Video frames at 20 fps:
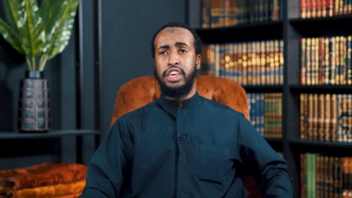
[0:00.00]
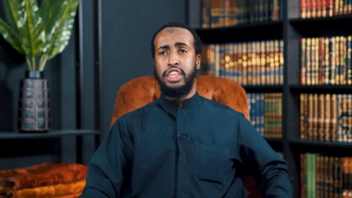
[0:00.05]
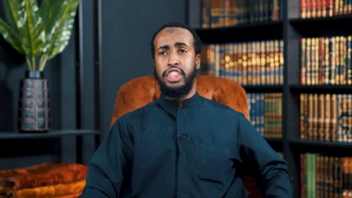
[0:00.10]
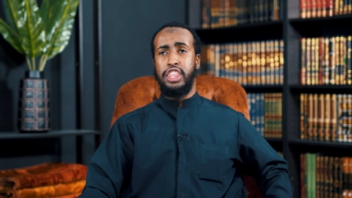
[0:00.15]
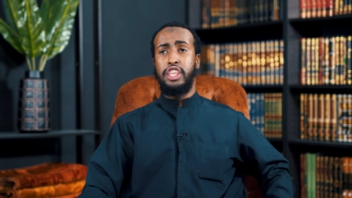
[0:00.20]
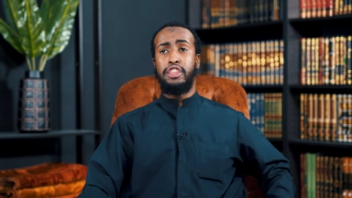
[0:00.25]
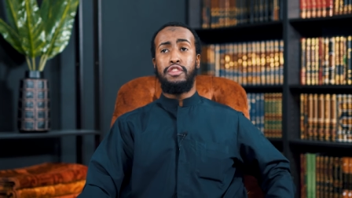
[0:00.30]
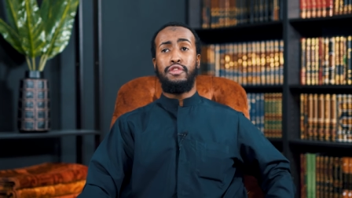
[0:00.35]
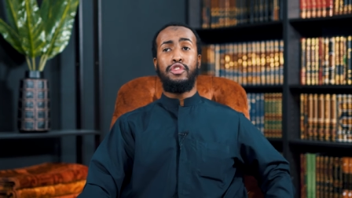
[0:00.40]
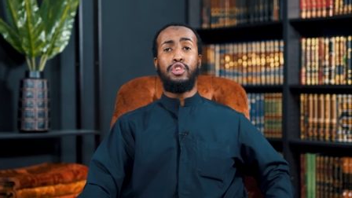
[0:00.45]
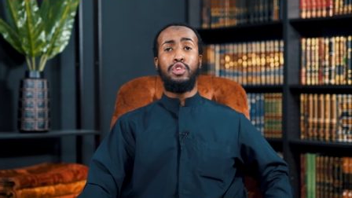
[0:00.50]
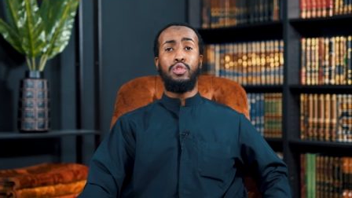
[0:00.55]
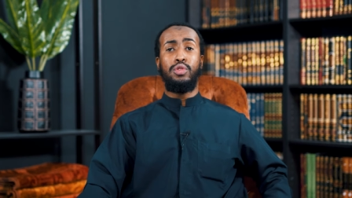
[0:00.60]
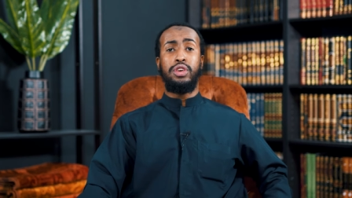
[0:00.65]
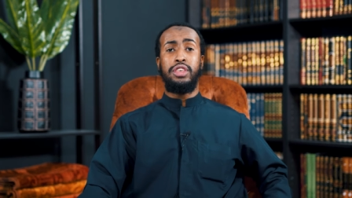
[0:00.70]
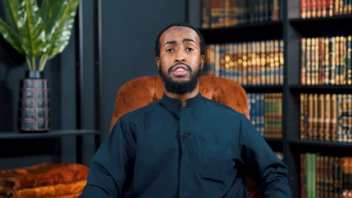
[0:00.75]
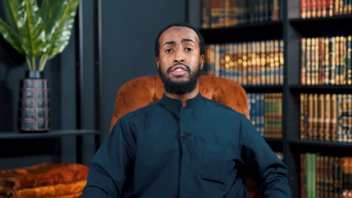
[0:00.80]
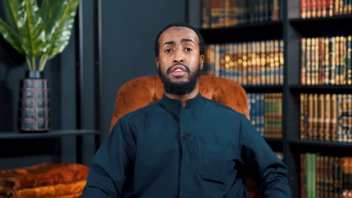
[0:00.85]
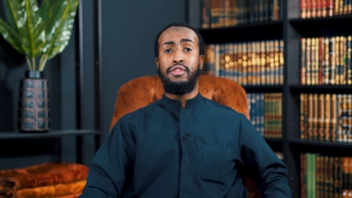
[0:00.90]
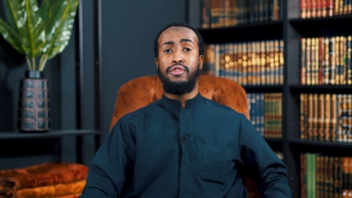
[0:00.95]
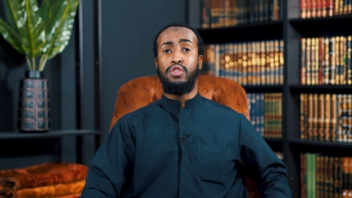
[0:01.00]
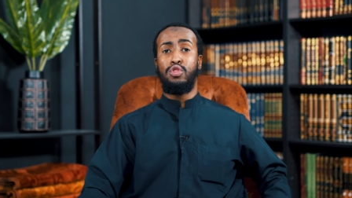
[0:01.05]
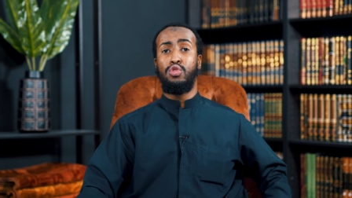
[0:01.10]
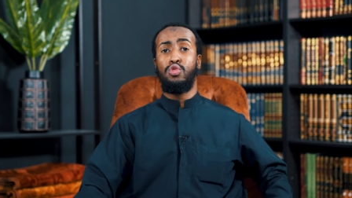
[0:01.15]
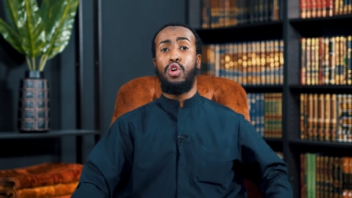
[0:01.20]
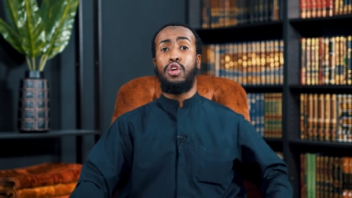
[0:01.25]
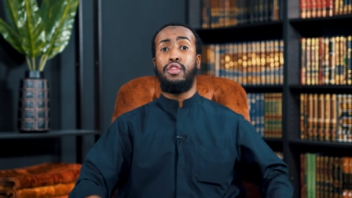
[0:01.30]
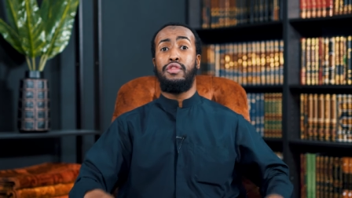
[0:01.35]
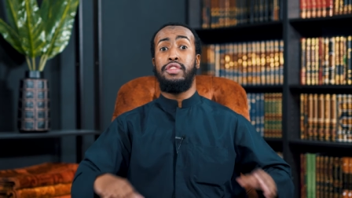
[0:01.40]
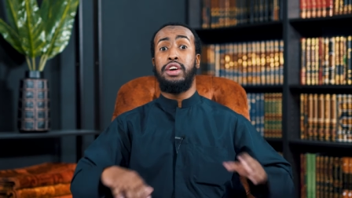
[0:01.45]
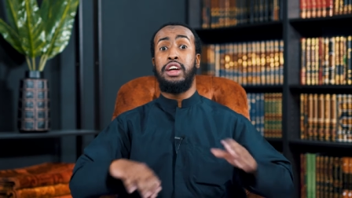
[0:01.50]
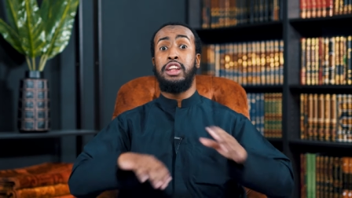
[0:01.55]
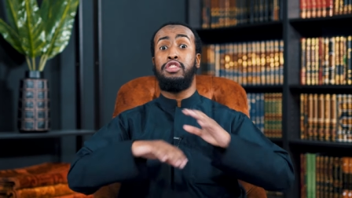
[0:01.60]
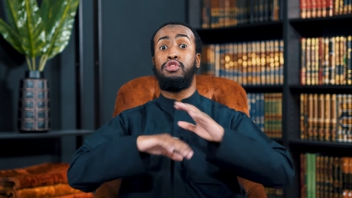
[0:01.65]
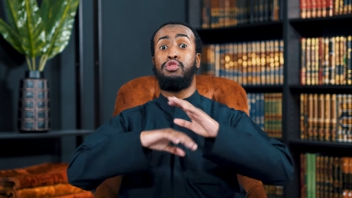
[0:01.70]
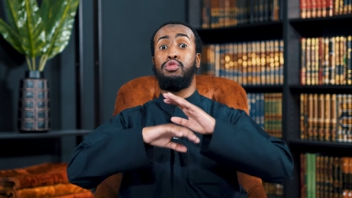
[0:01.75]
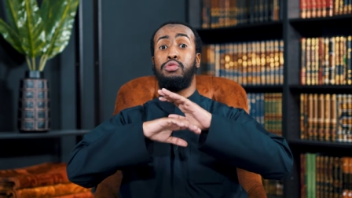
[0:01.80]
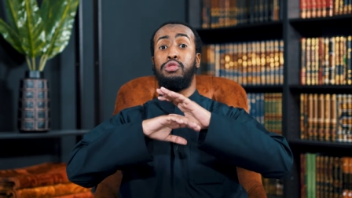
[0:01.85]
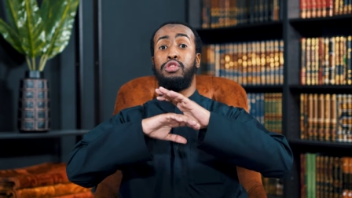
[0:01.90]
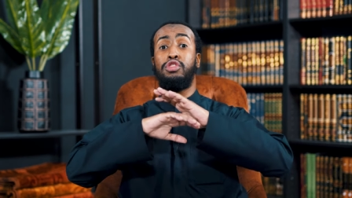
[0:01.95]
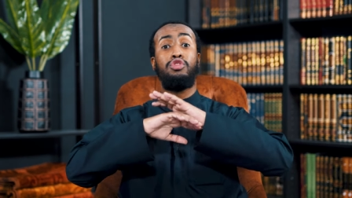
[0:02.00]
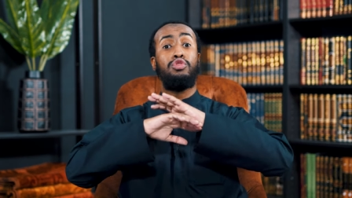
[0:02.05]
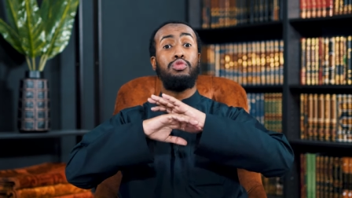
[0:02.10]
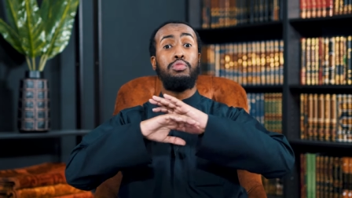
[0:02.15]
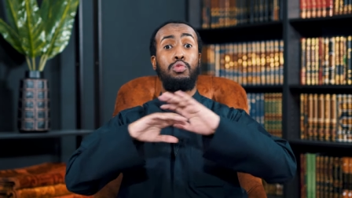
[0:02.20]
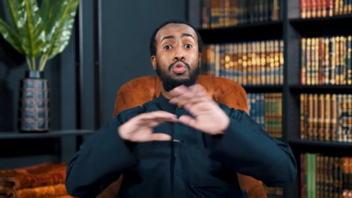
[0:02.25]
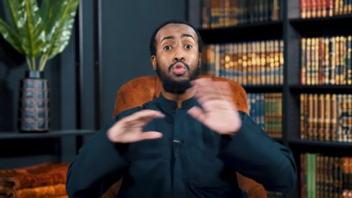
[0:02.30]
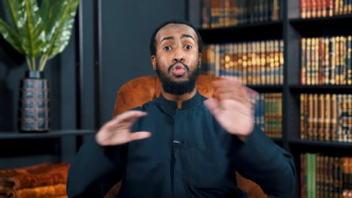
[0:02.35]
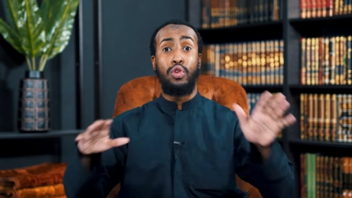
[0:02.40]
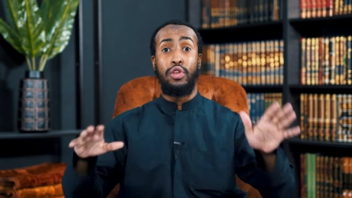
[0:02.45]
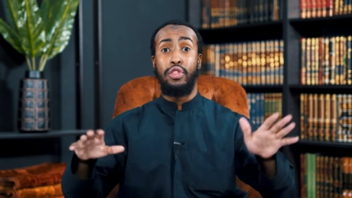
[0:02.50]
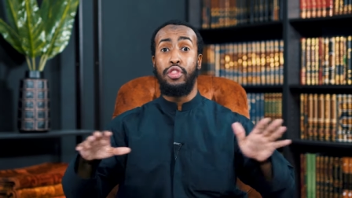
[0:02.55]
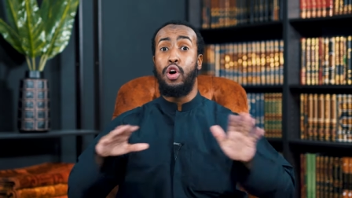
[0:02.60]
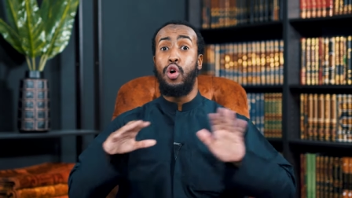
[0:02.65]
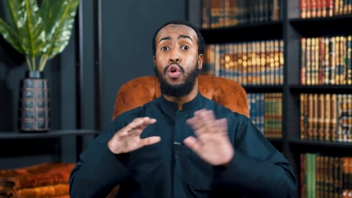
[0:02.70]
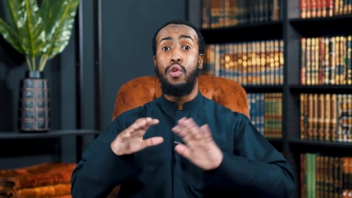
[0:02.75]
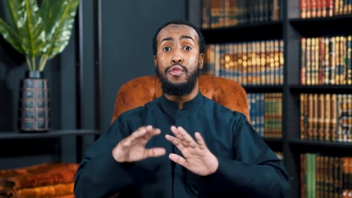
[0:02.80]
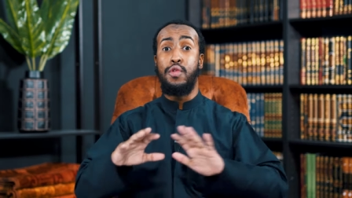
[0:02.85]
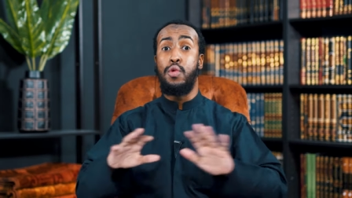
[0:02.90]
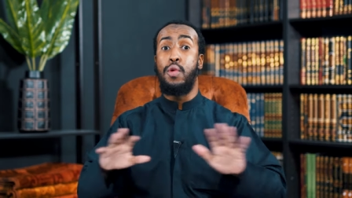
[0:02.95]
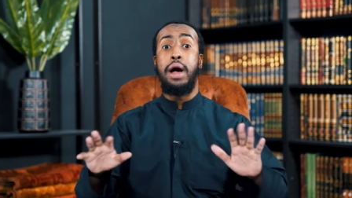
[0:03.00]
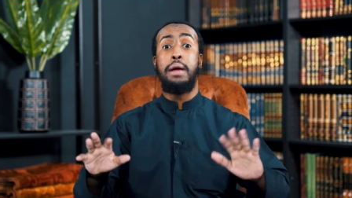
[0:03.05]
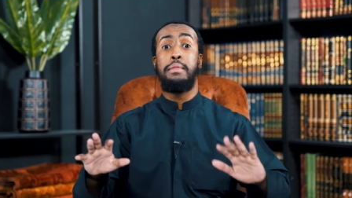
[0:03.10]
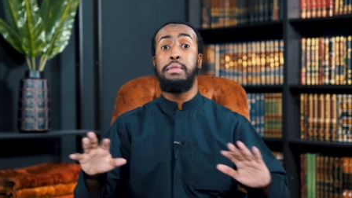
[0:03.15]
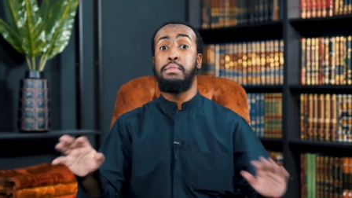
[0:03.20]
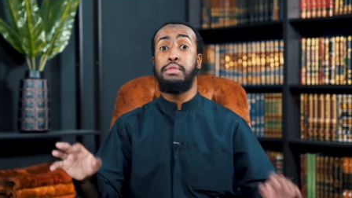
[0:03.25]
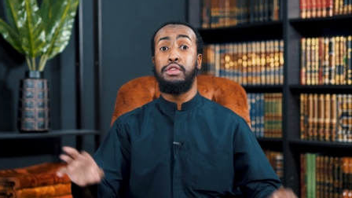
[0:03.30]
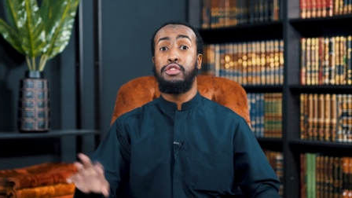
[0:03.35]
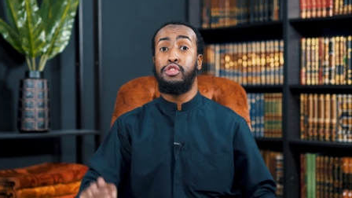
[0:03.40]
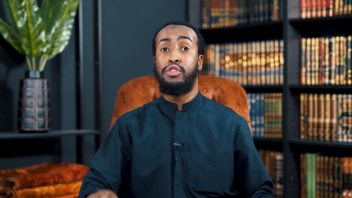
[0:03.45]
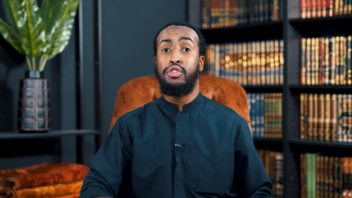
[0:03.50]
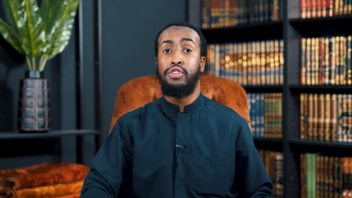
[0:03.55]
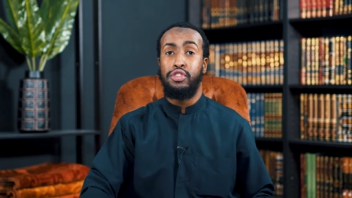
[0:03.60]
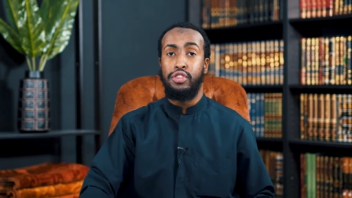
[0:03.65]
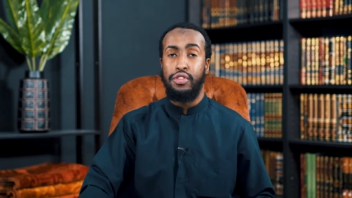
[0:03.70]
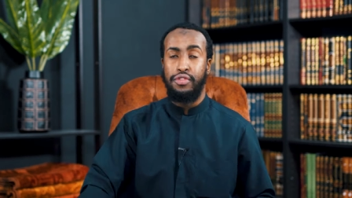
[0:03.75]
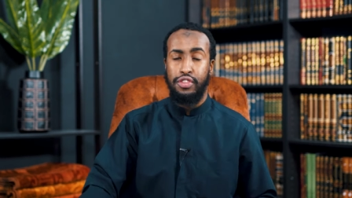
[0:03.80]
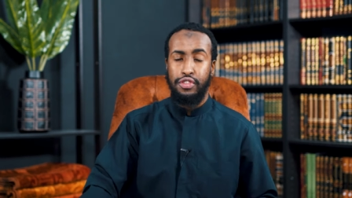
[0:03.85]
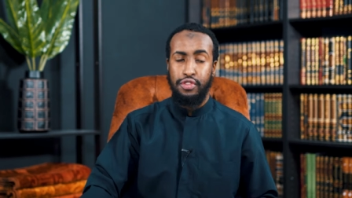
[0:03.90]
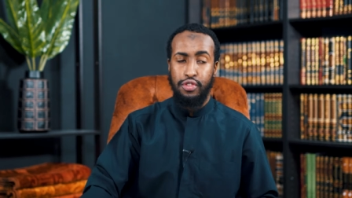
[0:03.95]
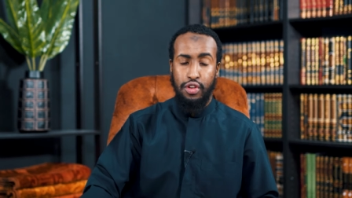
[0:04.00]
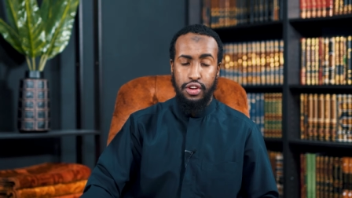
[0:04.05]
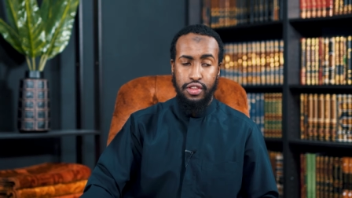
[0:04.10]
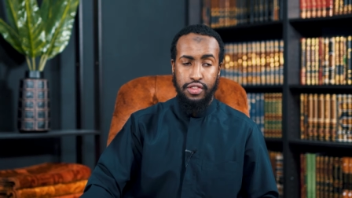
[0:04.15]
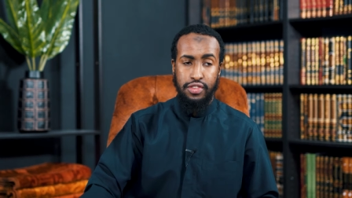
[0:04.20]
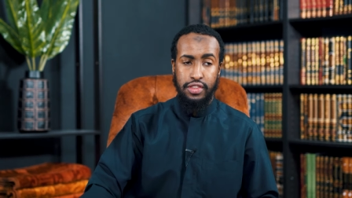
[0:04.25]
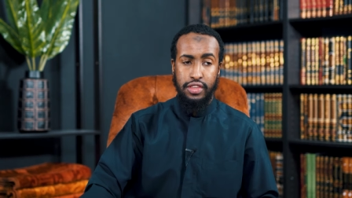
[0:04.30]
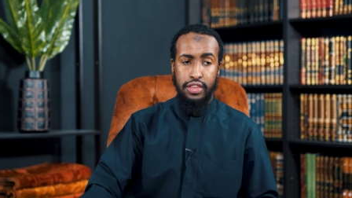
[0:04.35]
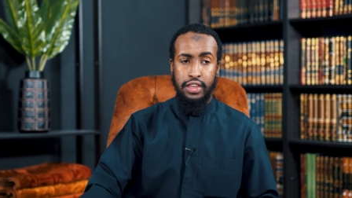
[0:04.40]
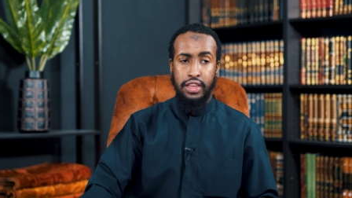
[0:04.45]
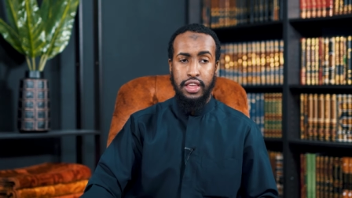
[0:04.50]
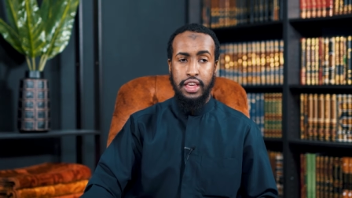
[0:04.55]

This view is the view of the Jumhur, the overwhelming majority of the scholars.